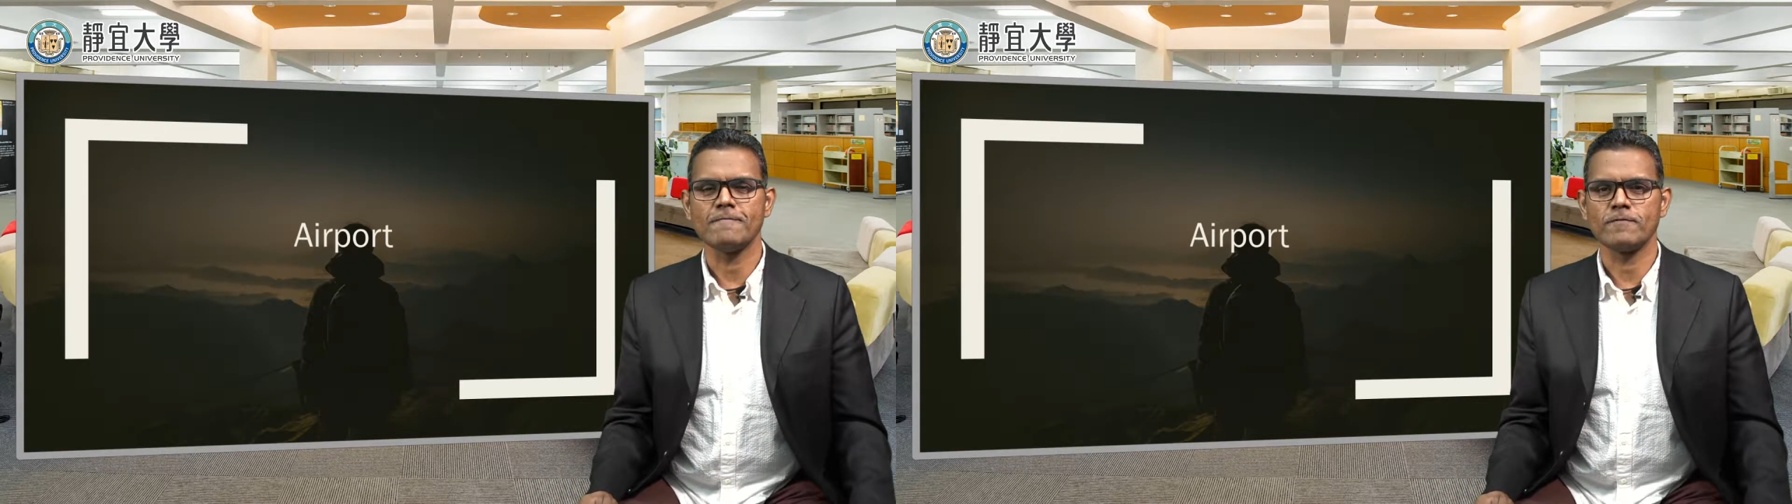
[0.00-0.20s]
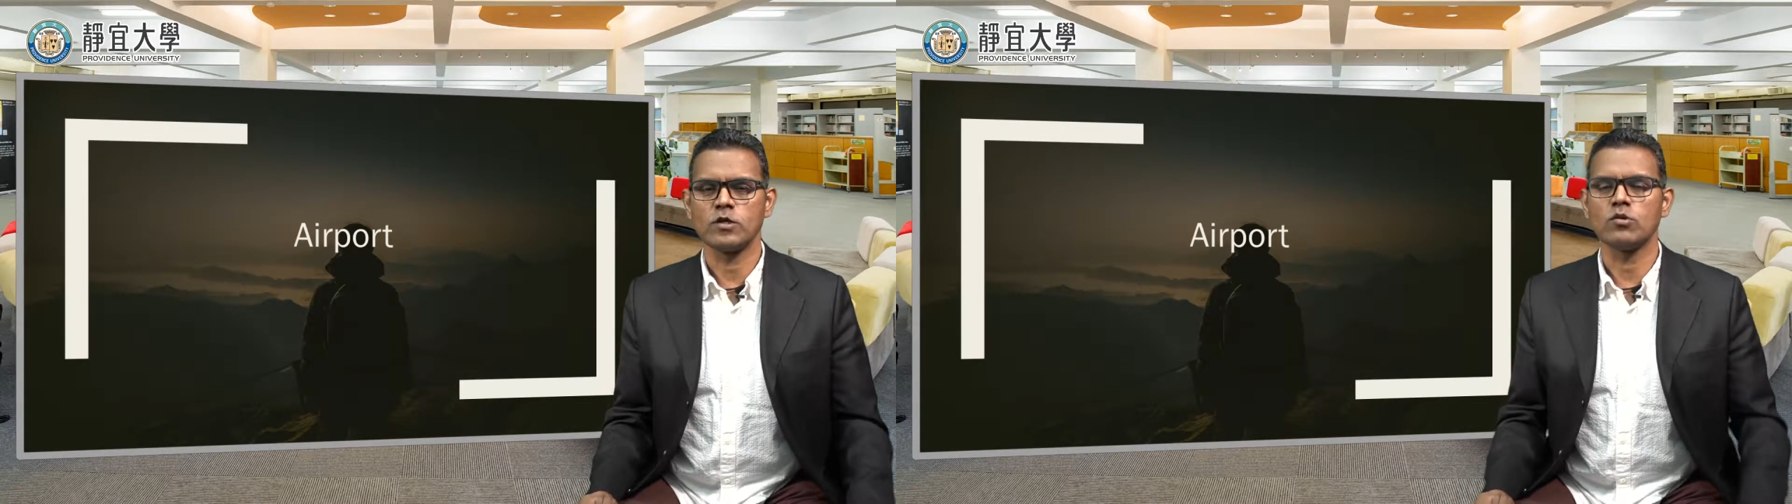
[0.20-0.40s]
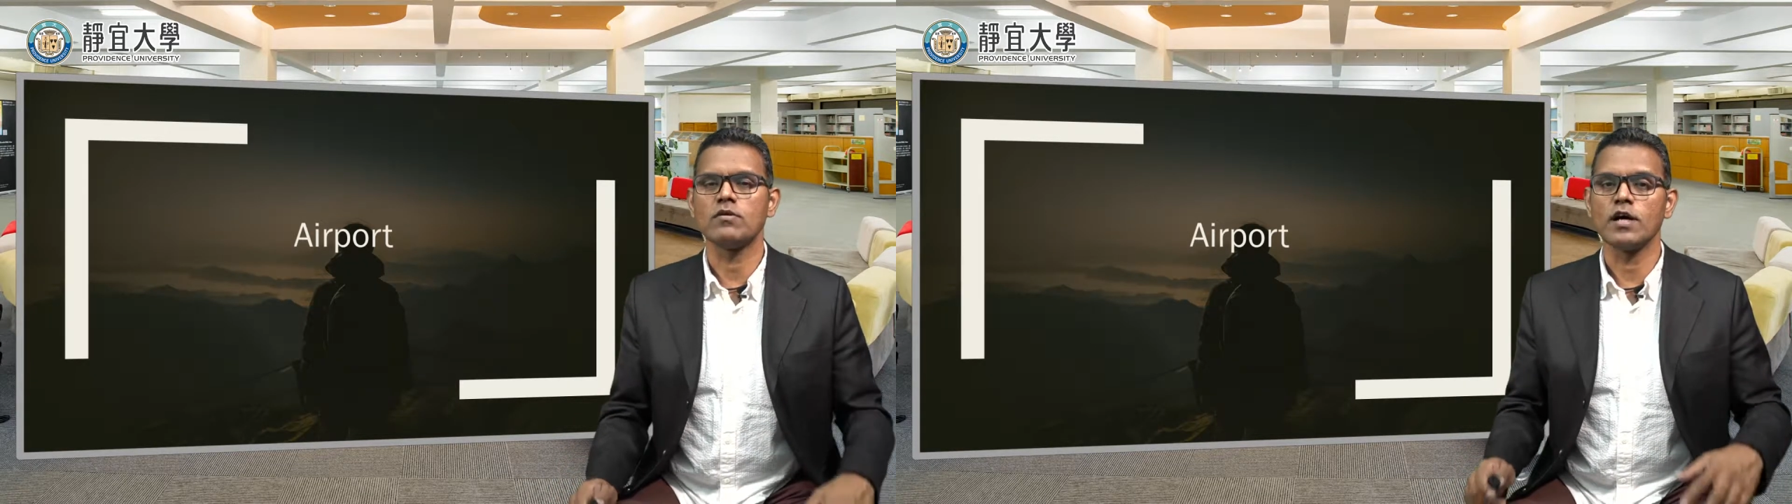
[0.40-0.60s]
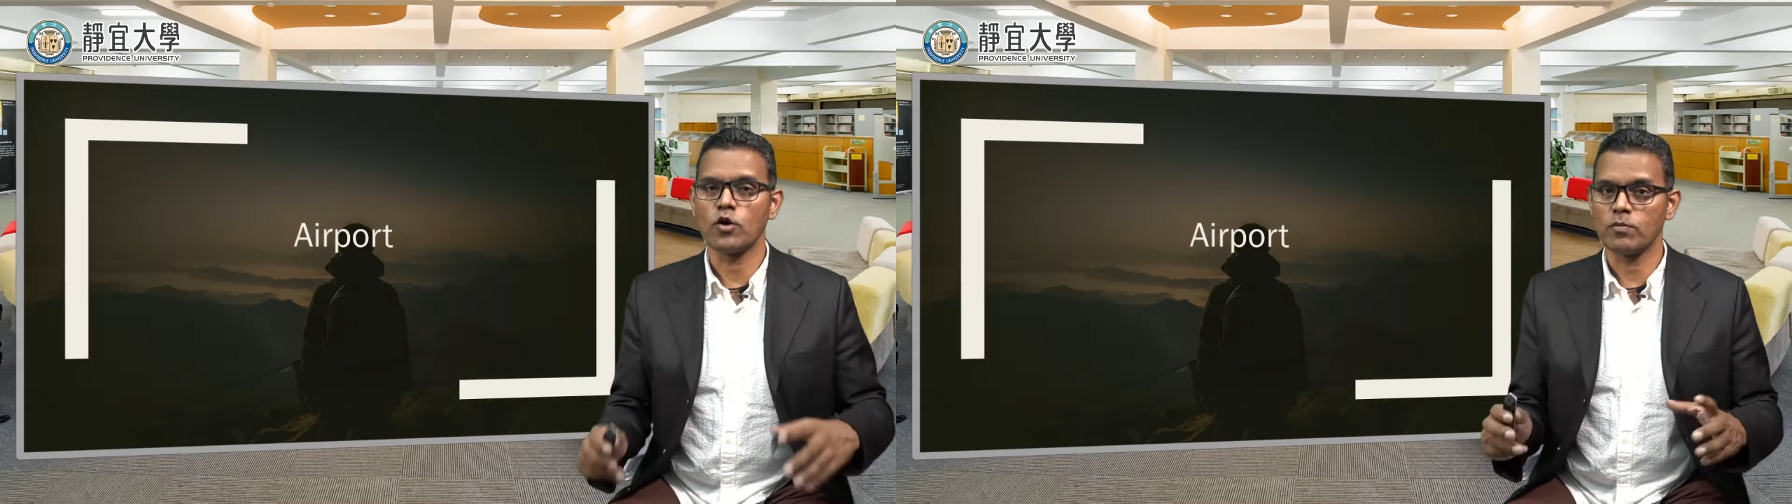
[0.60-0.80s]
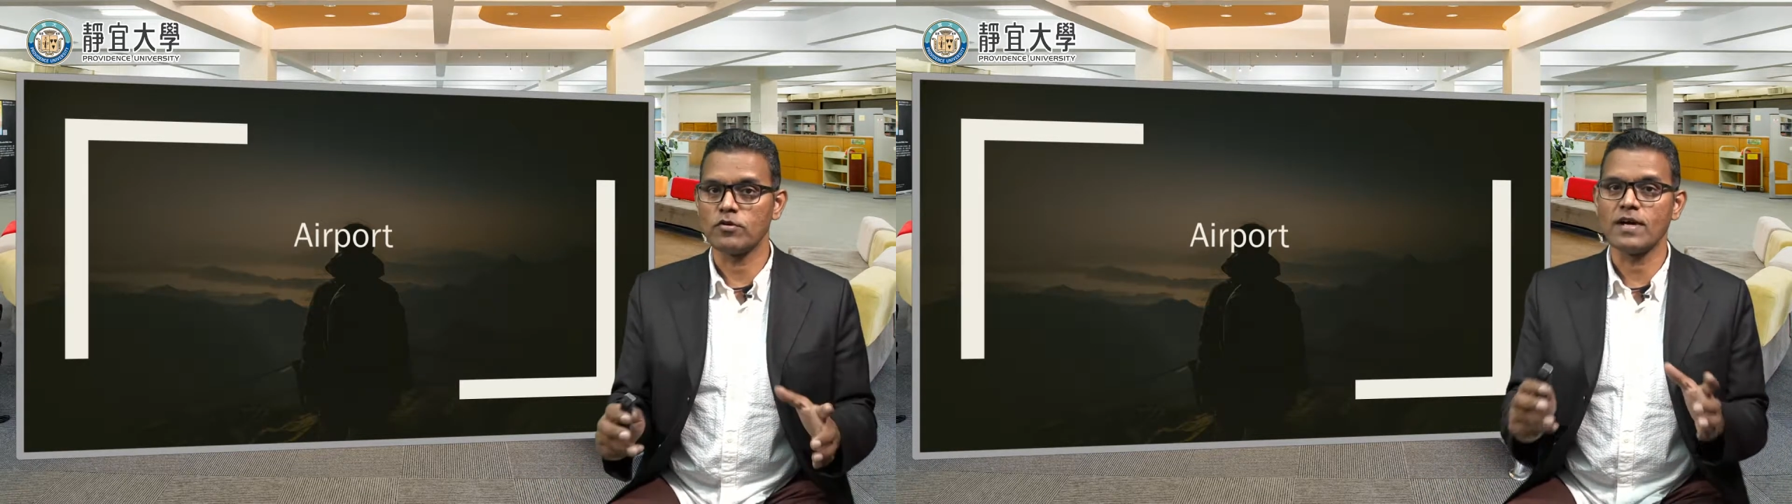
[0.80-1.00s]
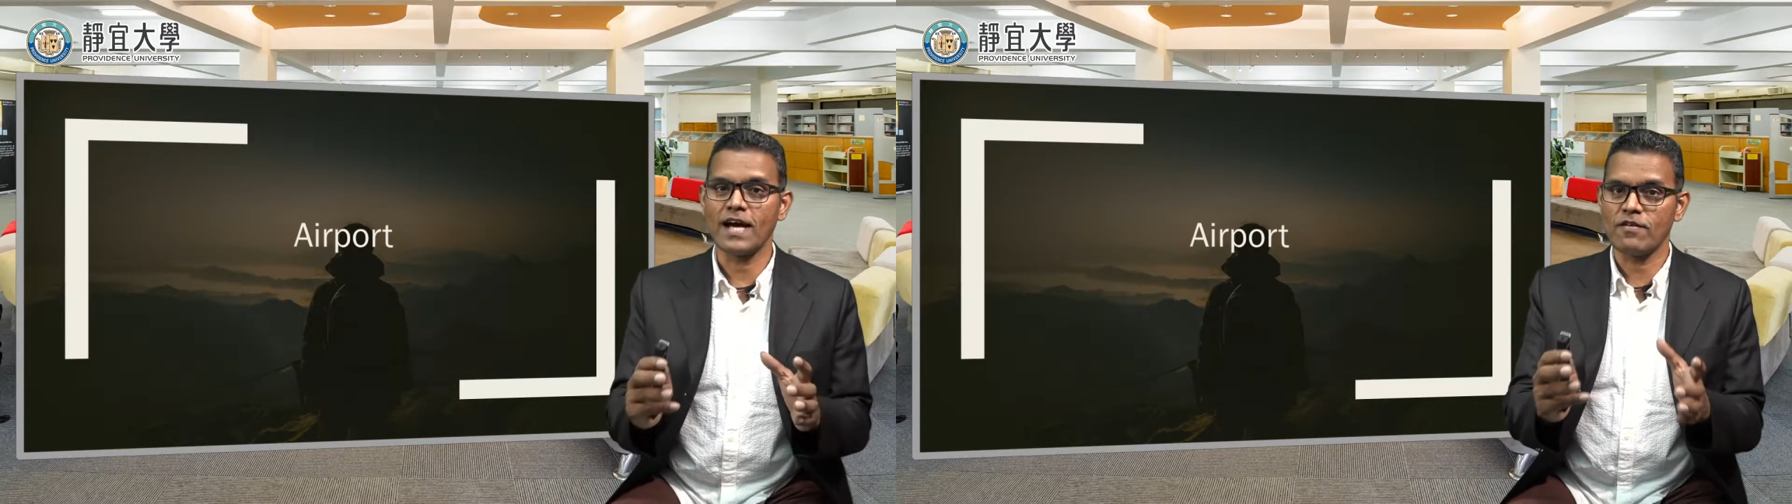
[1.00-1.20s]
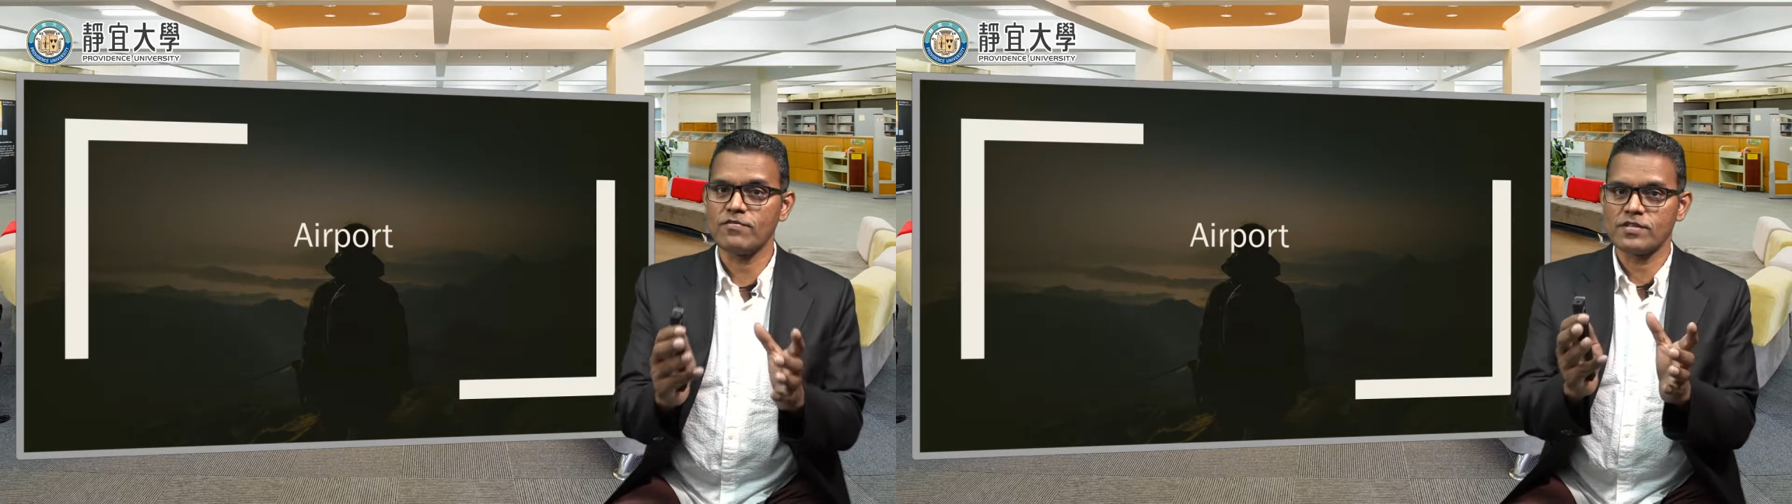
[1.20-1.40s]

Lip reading: So I hope you have